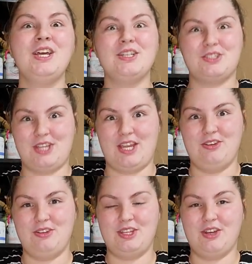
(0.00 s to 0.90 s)
So yeah,
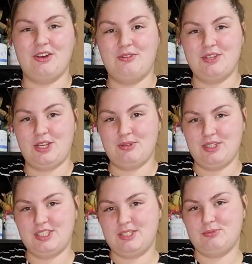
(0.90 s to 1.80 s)
they
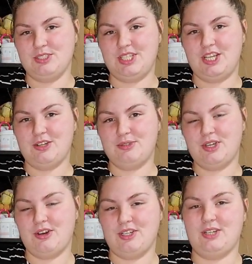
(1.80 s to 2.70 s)
release them once a year with the
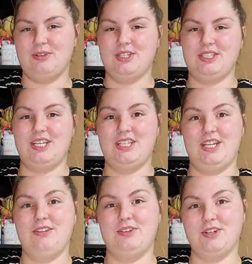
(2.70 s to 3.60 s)
holiday ones, and then
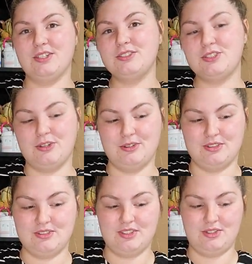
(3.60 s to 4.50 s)
if you're a
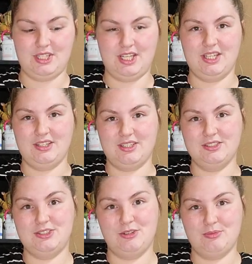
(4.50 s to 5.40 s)
consultant, you can get the
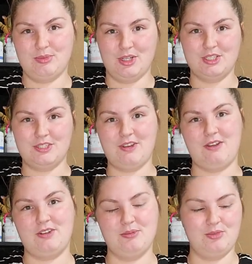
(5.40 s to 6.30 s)
consultant perks of
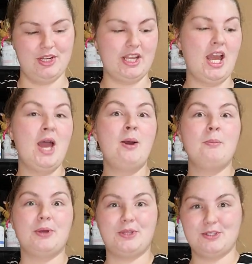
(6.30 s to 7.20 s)
having a brick.
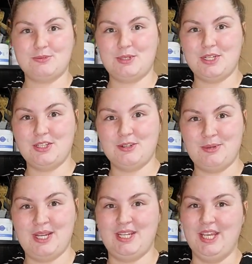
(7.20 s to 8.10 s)
But there's one other
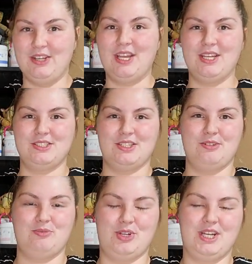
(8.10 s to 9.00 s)
way to get your hands on
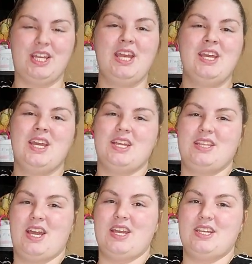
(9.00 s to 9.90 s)
a brick, and
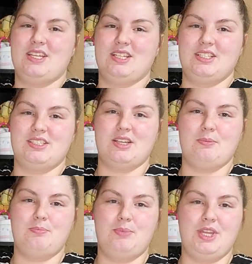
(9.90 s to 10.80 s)
that is
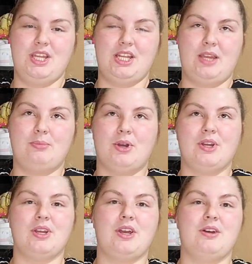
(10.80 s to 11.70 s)
being a
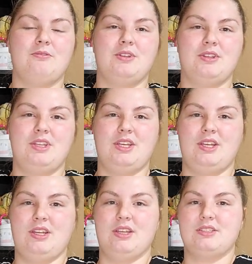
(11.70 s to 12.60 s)
part of
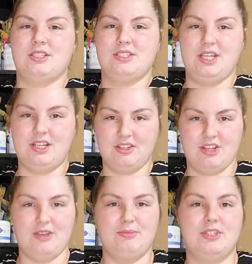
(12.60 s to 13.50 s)
the Scentsy
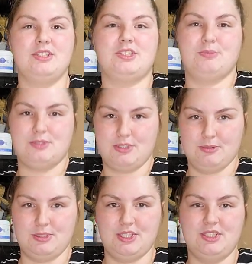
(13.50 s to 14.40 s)
Club
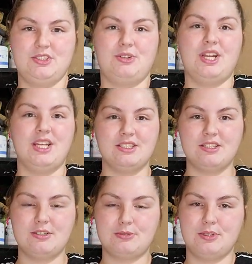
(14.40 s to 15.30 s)
subscription. So it is a
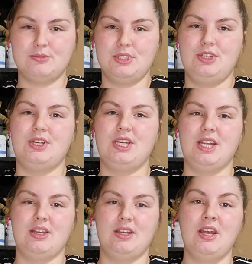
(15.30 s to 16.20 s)
subscription. You can get
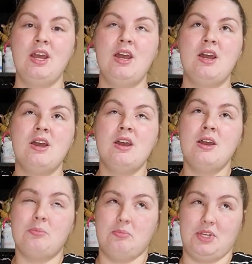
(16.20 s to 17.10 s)
it
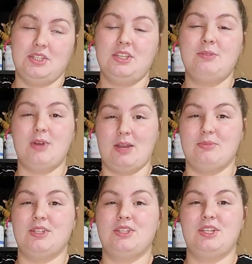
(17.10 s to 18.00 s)
monthly,
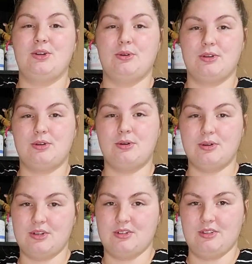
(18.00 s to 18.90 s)
bi-monthly, or
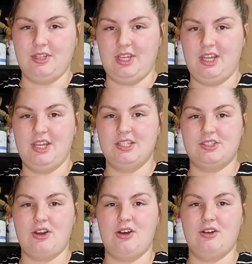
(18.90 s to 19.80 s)
quarterly. It's
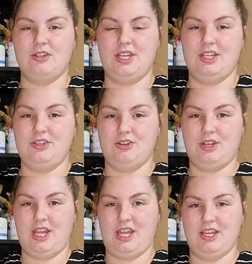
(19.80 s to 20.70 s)
all in your
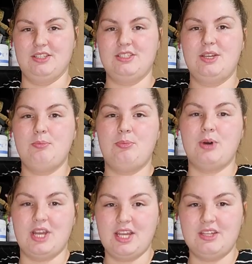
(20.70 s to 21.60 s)
hands,
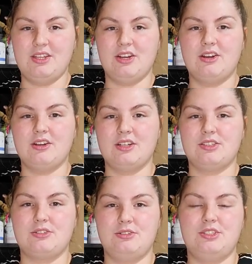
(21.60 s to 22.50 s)
but there are
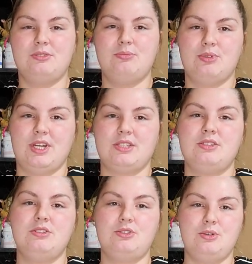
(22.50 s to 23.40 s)
exclusive
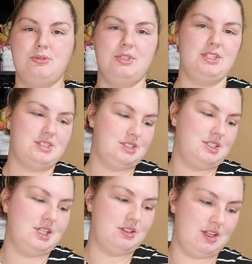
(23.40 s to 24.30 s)
bricks to the
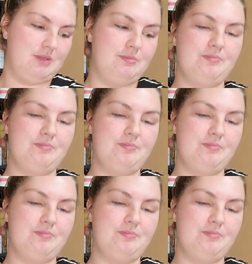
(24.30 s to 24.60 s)
Scentsy Club.